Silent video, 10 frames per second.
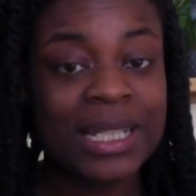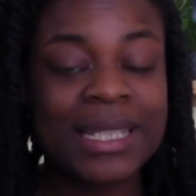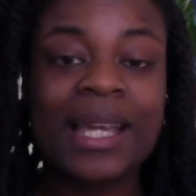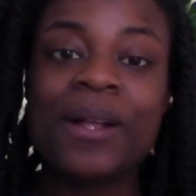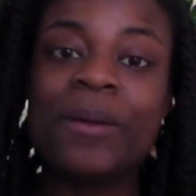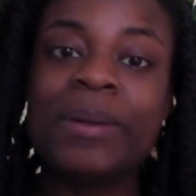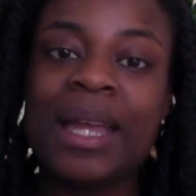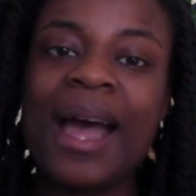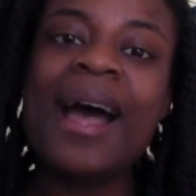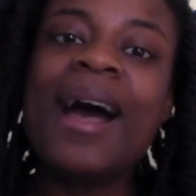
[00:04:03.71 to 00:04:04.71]
Tell me,
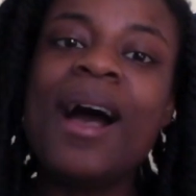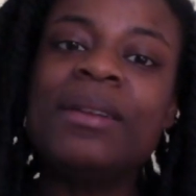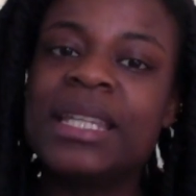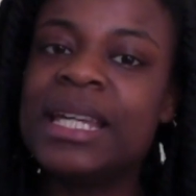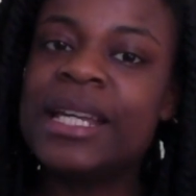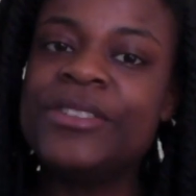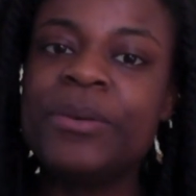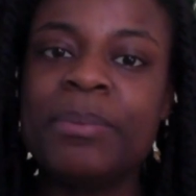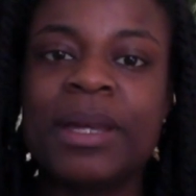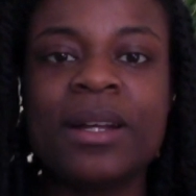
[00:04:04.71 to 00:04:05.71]
how did
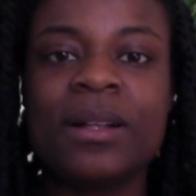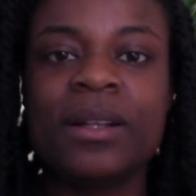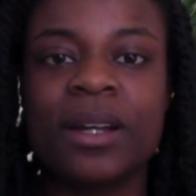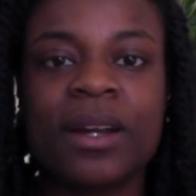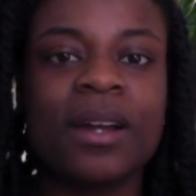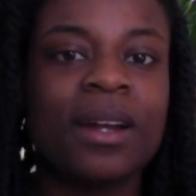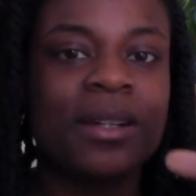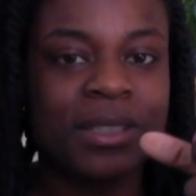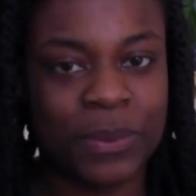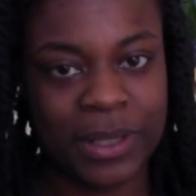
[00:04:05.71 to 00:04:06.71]
you milk her?